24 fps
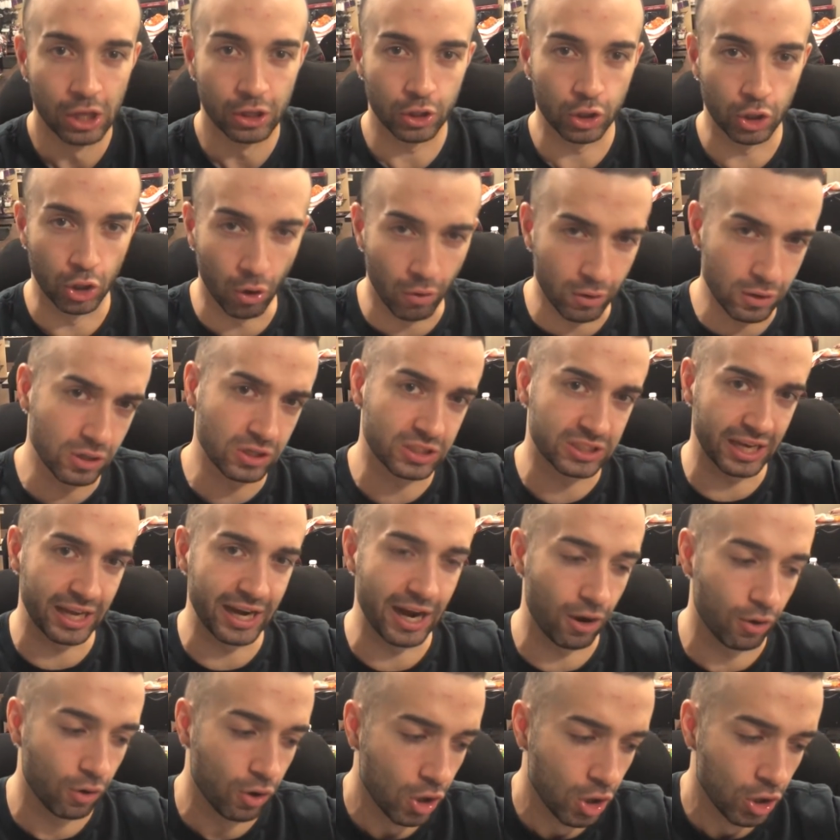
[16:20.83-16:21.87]
You know when you set
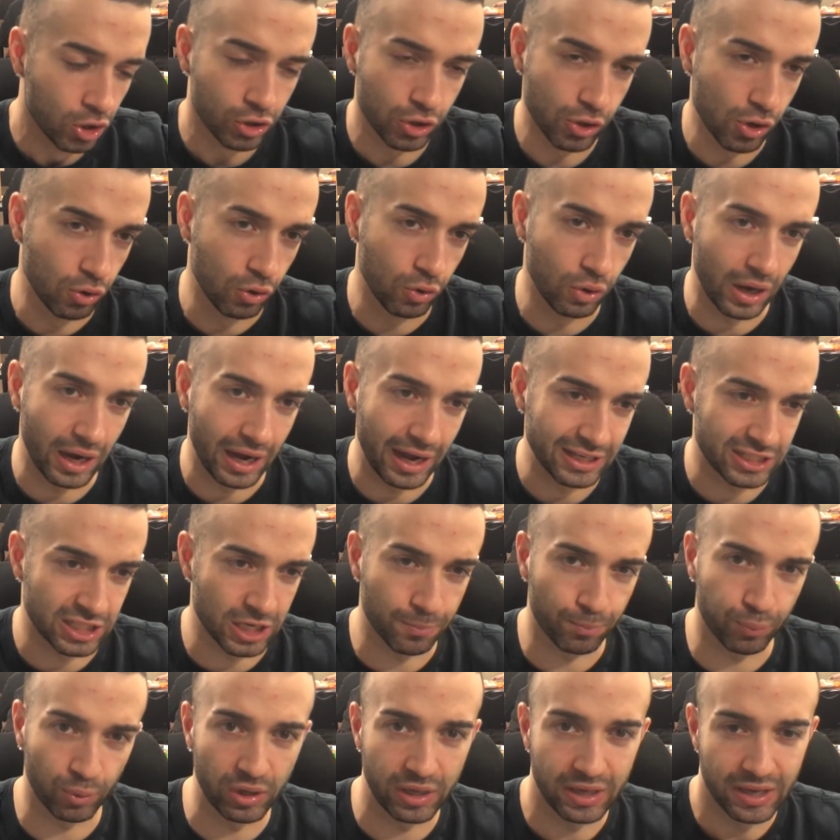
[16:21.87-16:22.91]
out, you uh,
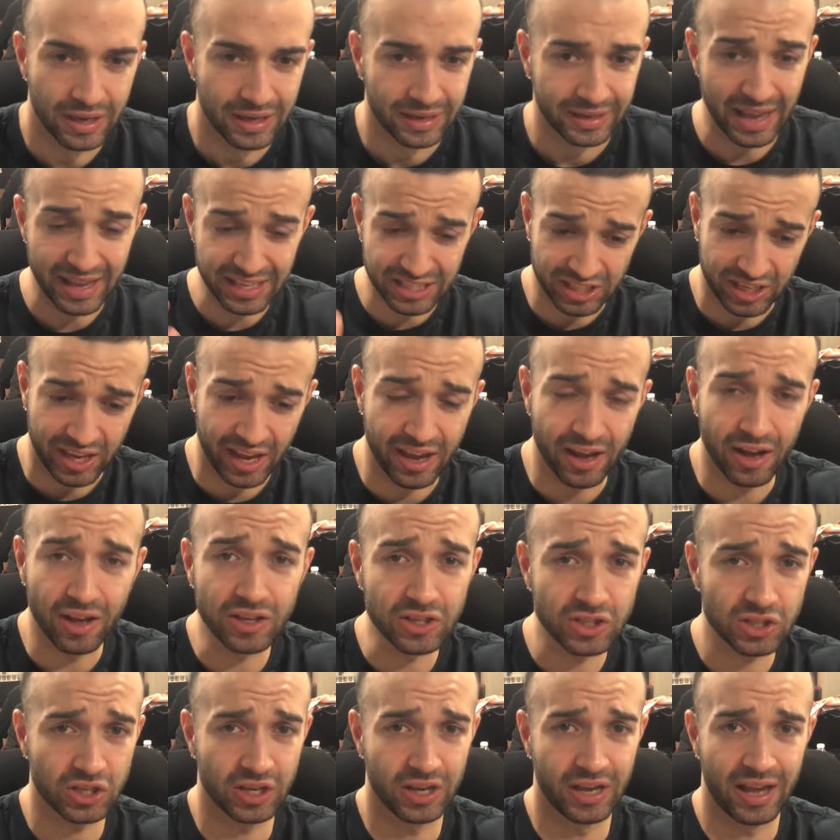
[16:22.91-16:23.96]
simply get
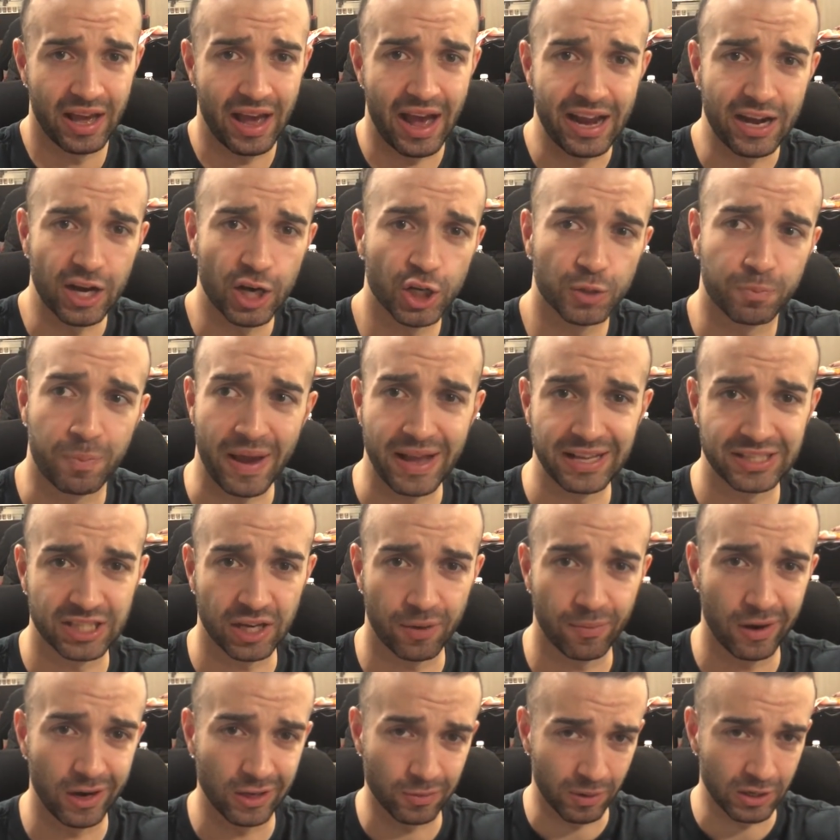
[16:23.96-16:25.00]
scales and you just pen
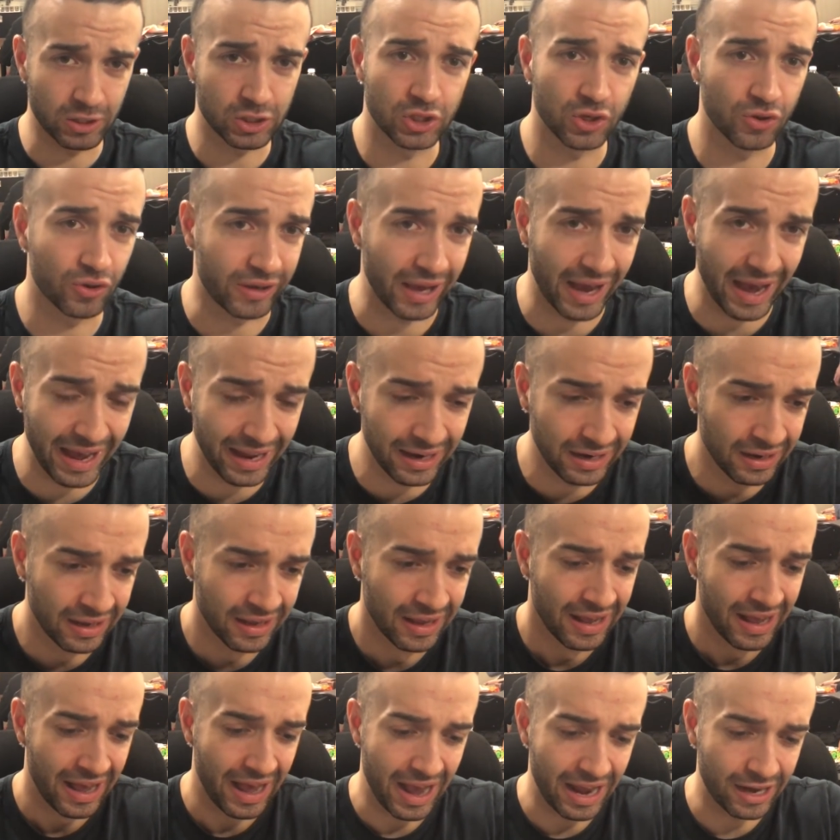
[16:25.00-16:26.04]
summon as much as you can,
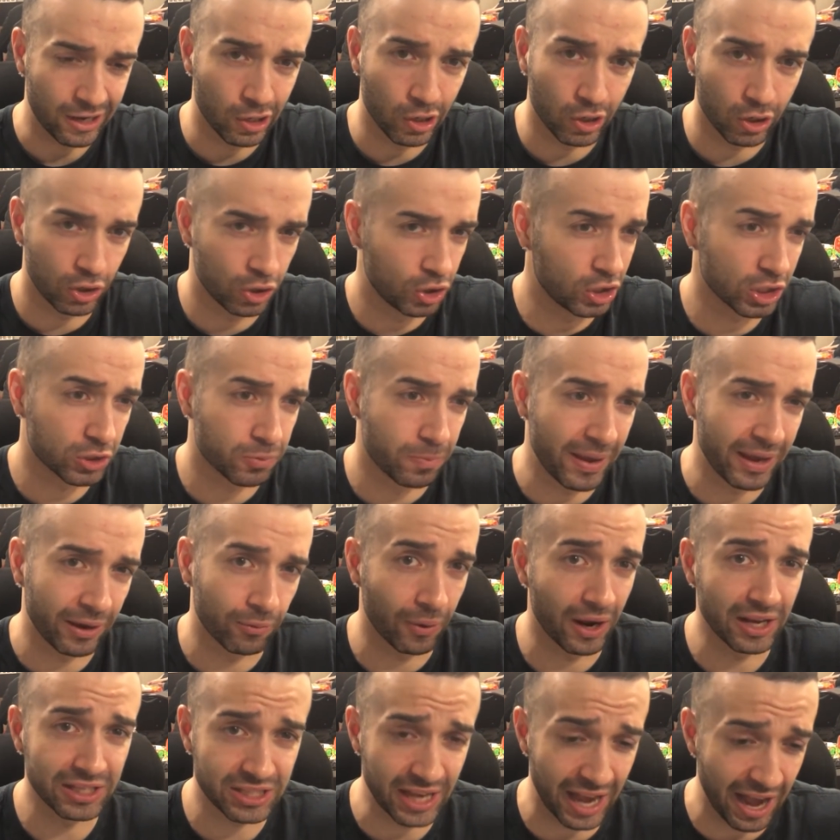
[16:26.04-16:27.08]
and you, you just make
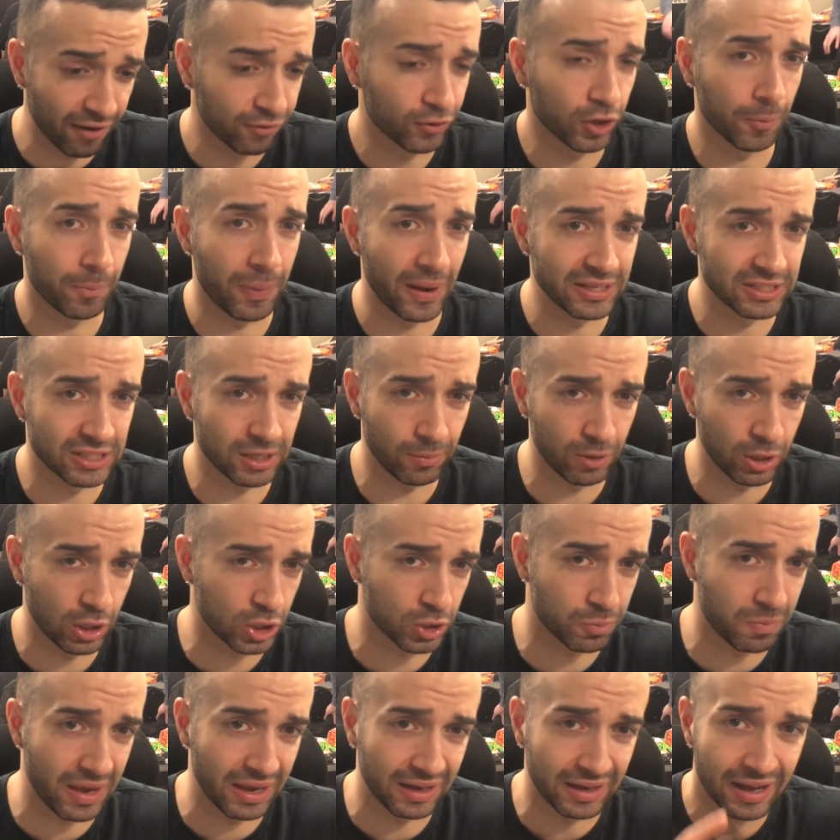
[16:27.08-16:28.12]
rust. After you pen summon, you
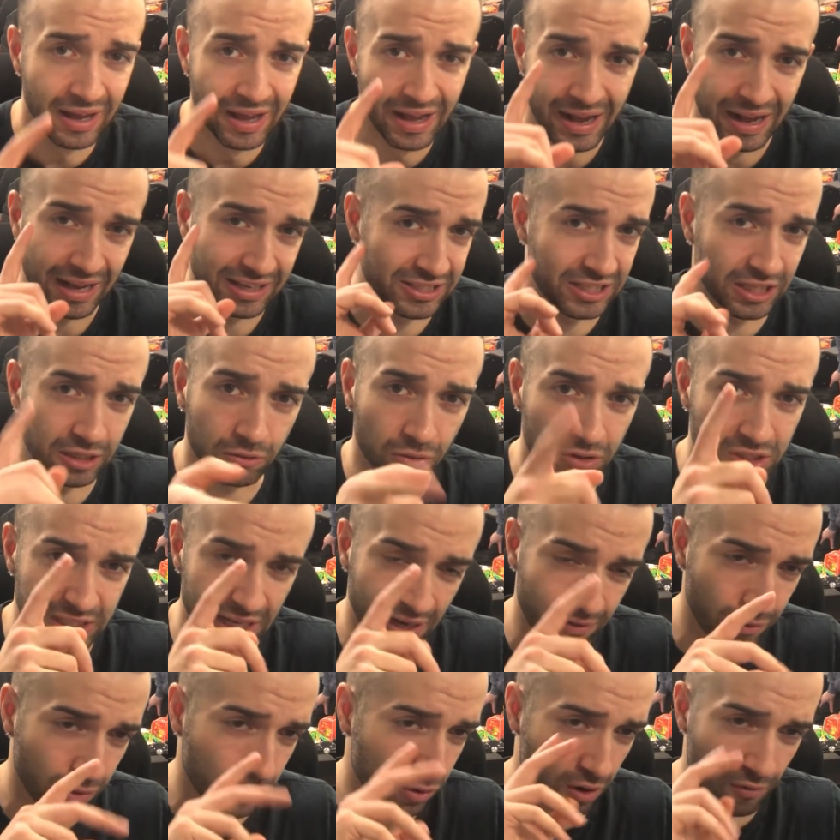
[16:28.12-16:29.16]
just make a secret
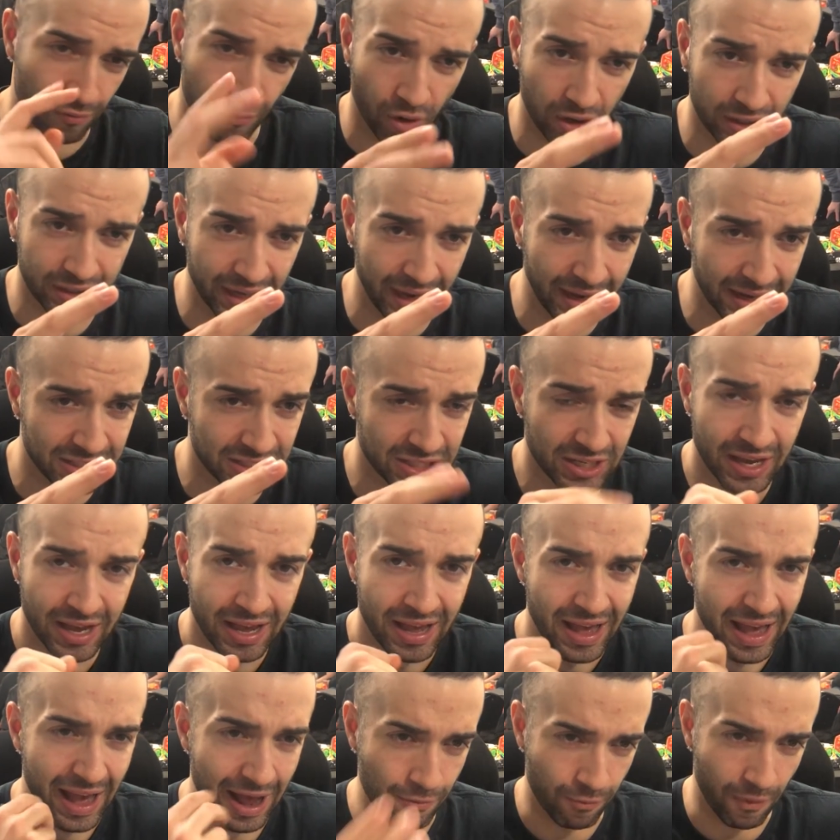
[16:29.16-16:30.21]
seven or a vortex
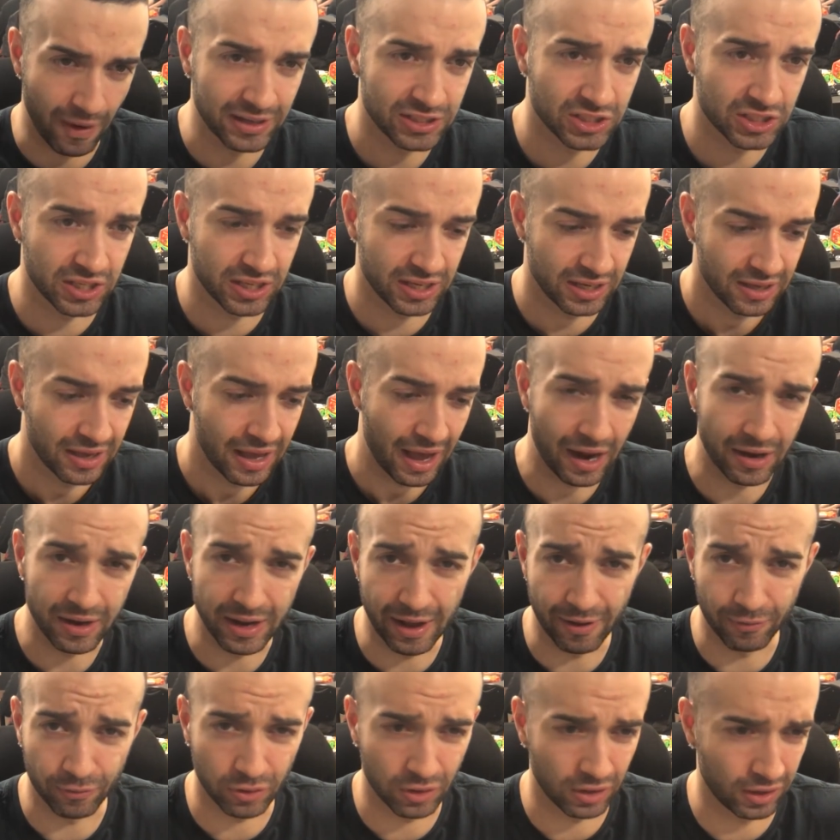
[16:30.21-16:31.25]
and rusty, and
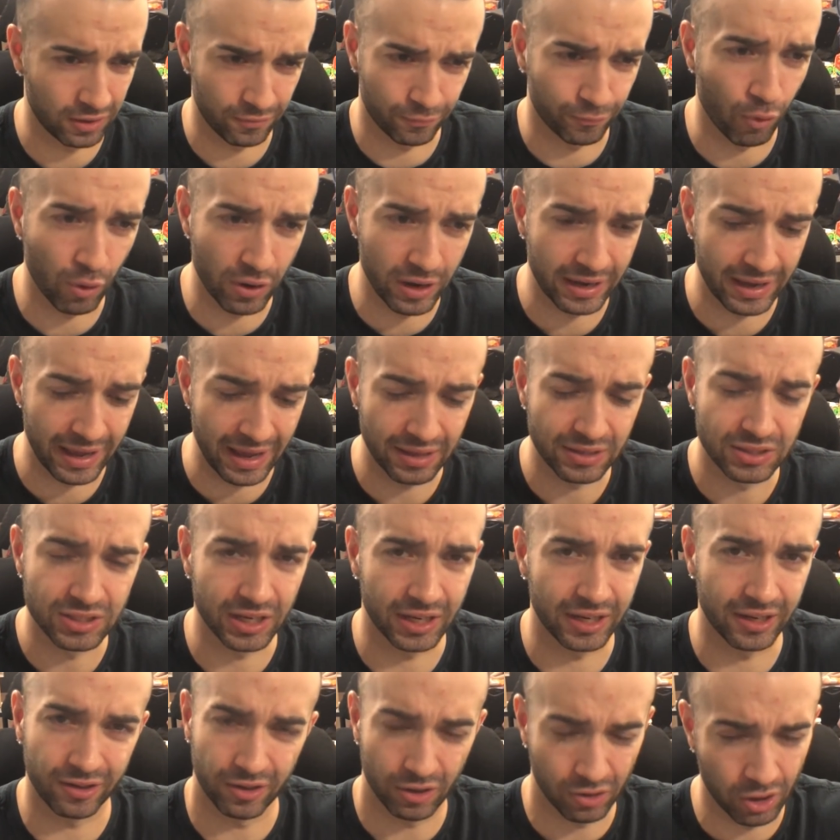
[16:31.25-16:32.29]
you have a uh, four negate. So
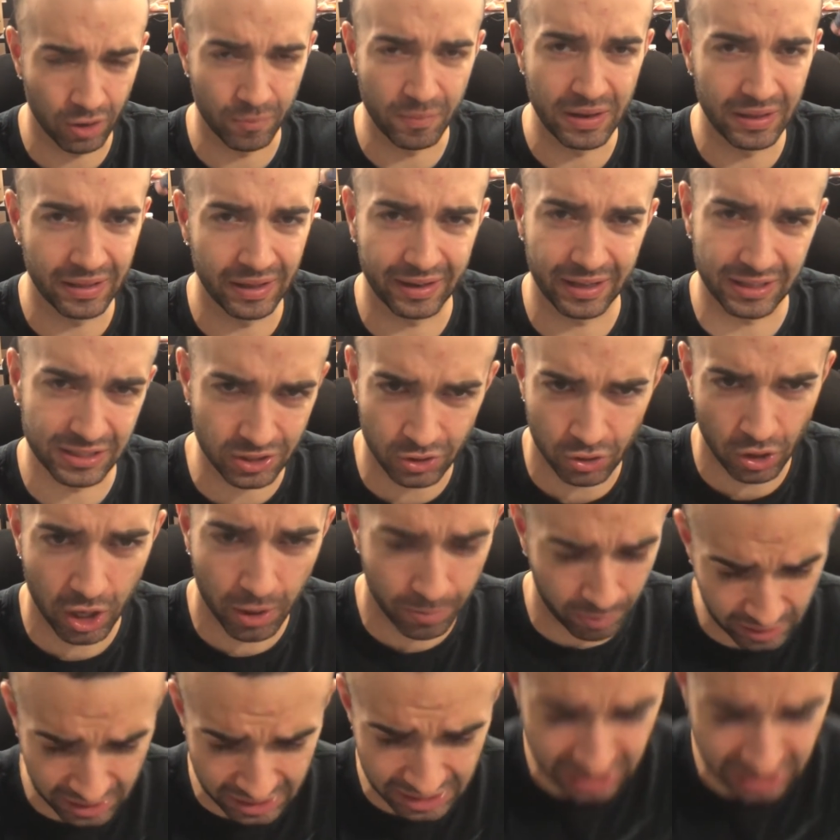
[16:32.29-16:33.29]
you know what I mean? Like it's incredibly